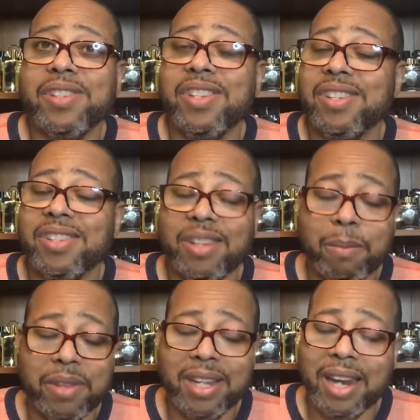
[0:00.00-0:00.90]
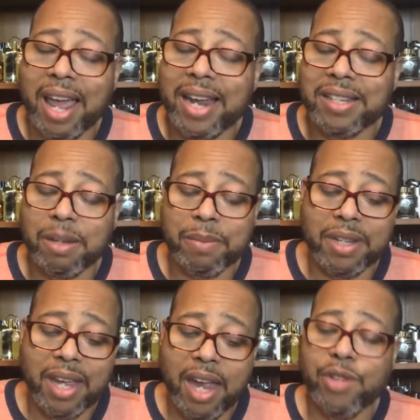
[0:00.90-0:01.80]
just something light,
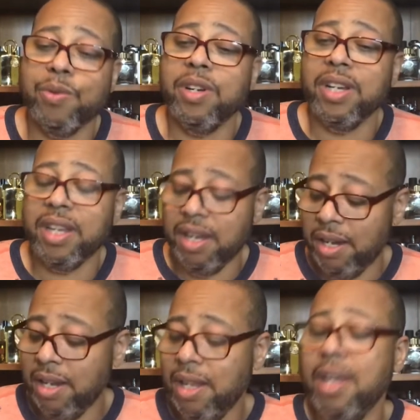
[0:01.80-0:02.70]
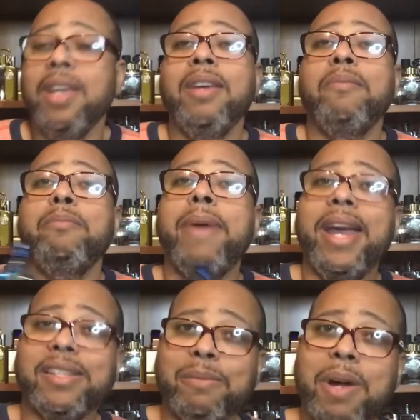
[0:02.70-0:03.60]
something casual. And again,
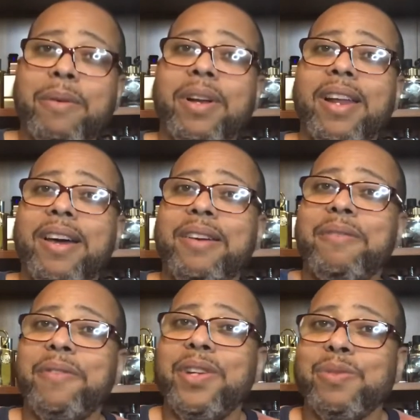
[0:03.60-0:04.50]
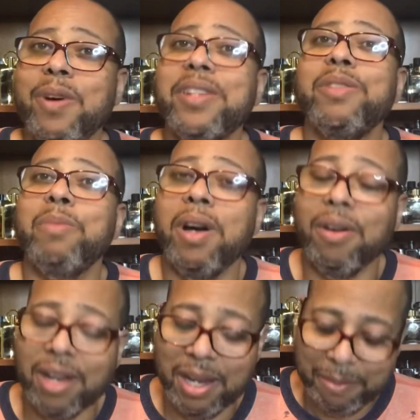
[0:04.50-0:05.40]
back to my recliner to finish watching the ball
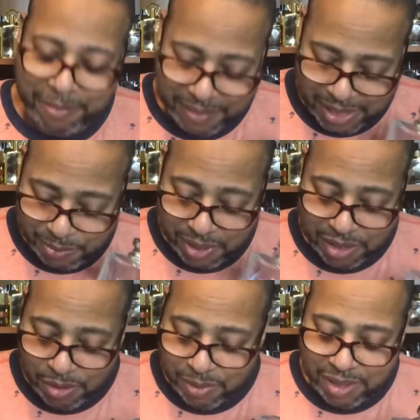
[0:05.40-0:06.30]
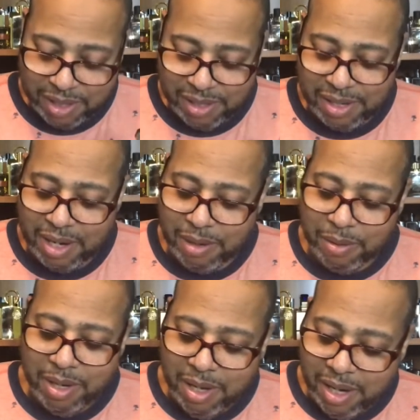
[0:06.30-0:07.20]
game. That's what I do with these. Now,
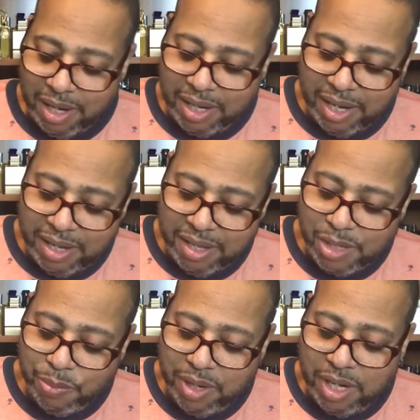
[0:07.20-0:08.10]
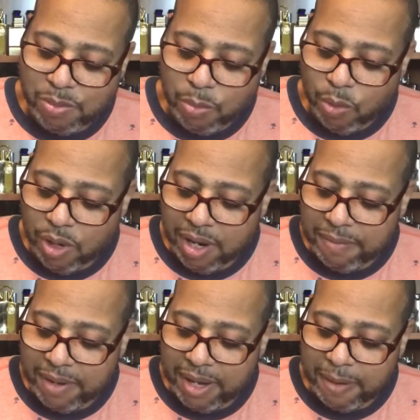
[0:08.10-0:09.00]
again, this one is more
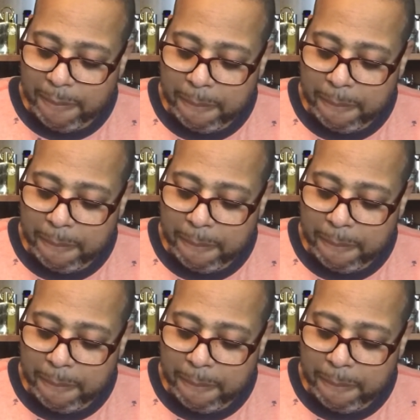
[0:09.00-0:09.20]
of a